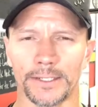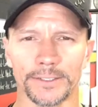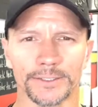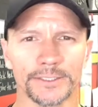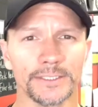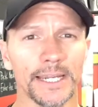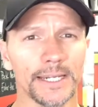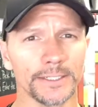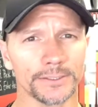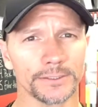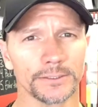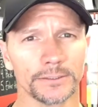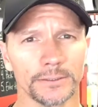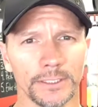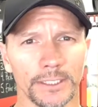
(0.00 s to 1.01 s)
states
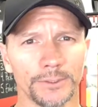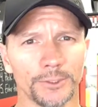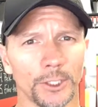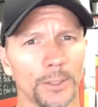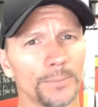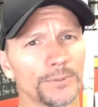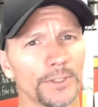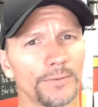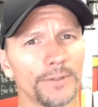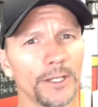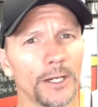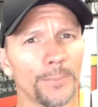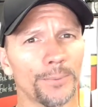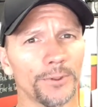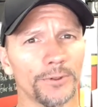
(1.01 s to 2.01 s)
in terms of
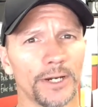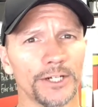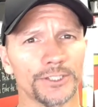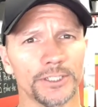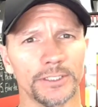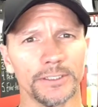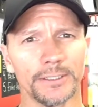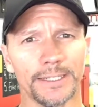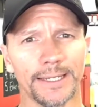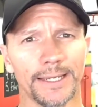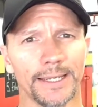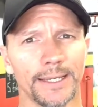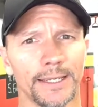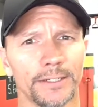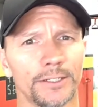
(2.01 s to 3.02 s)
their progression
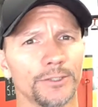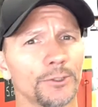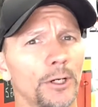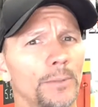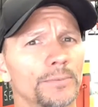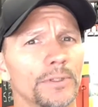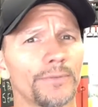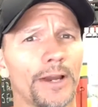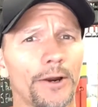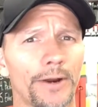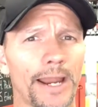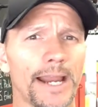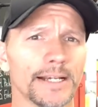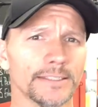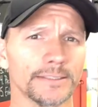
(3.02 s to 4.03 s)
and in terms of our
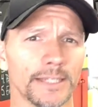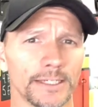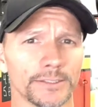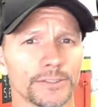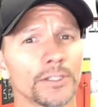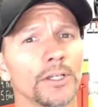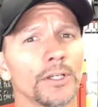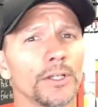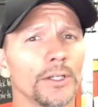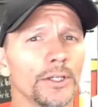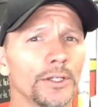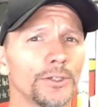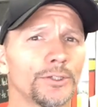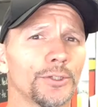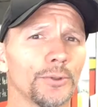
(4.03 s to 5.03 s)
access
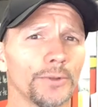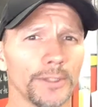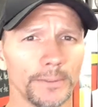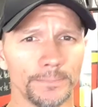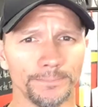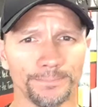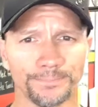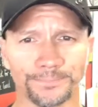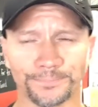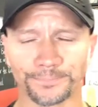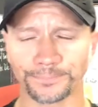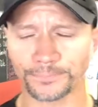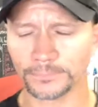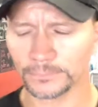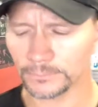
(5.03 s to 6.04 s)
to them.
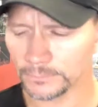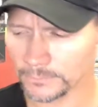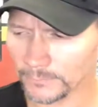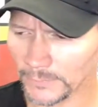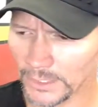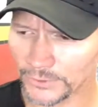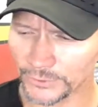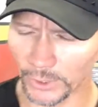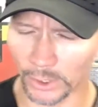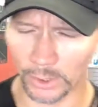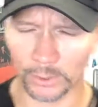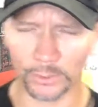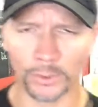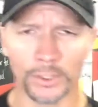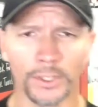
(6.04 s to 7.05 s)

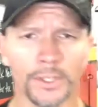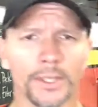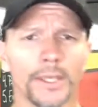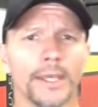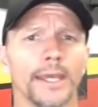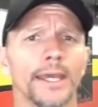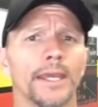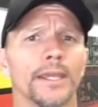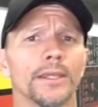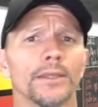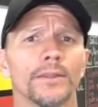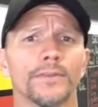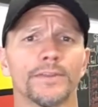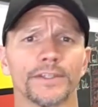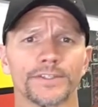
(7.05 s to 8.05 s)
So
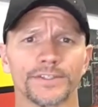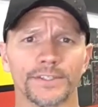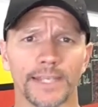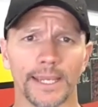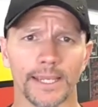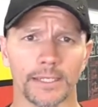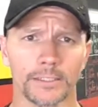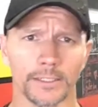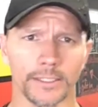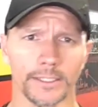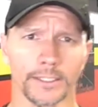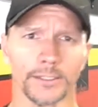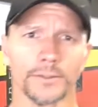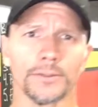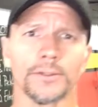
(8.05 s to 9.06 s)
the
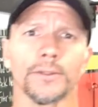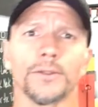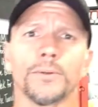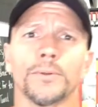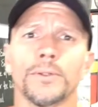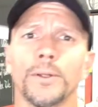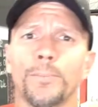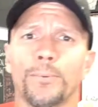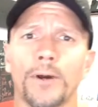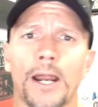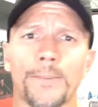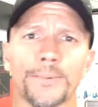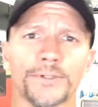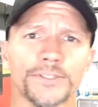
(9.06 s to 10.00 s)
scaling, the proper